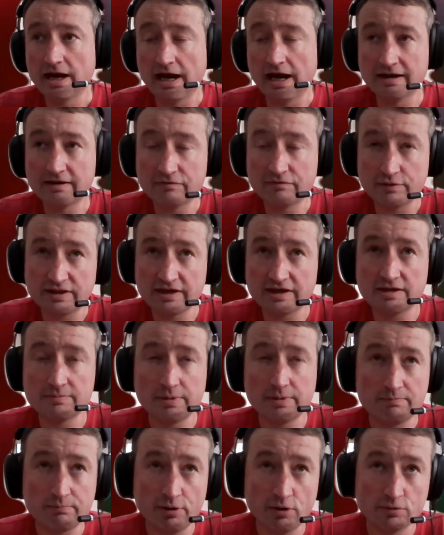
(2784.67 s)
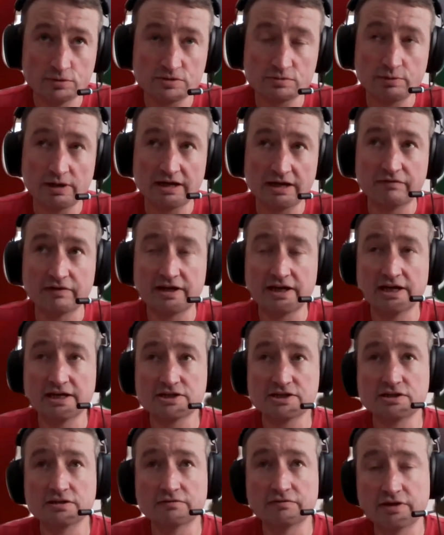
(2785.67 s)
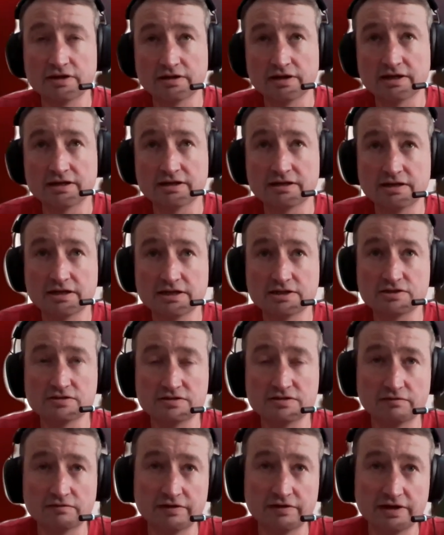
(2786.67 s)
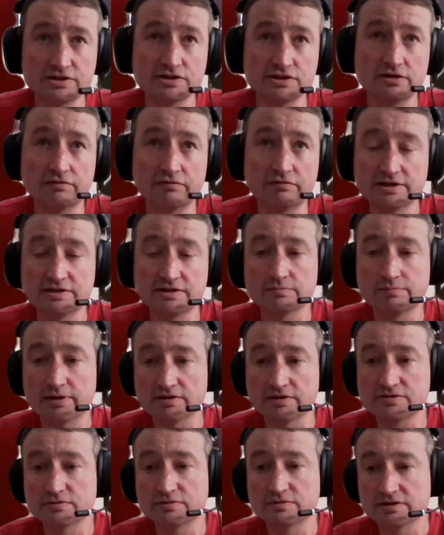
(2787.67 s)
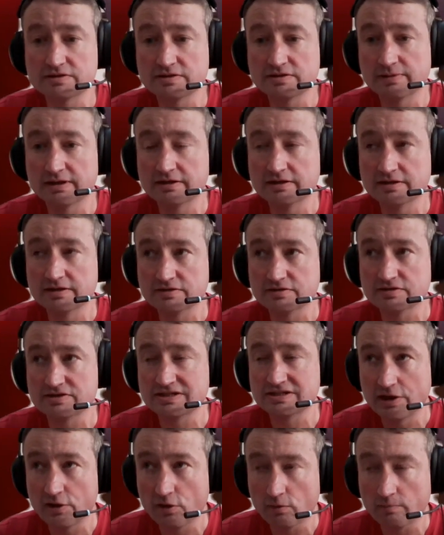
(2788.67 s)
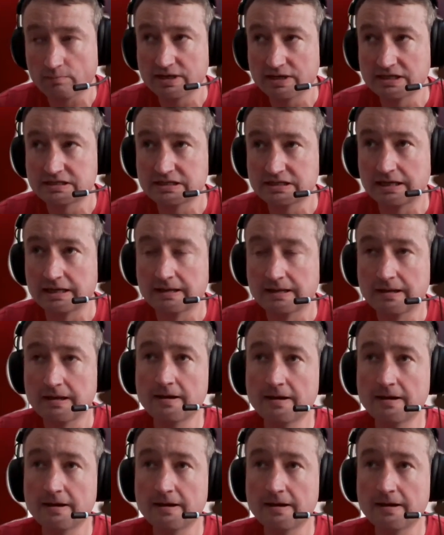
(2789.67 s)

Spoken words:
And if we think about post-ratification of the United Nations Convention of Rights of Persons with Disabilities, or CRPD,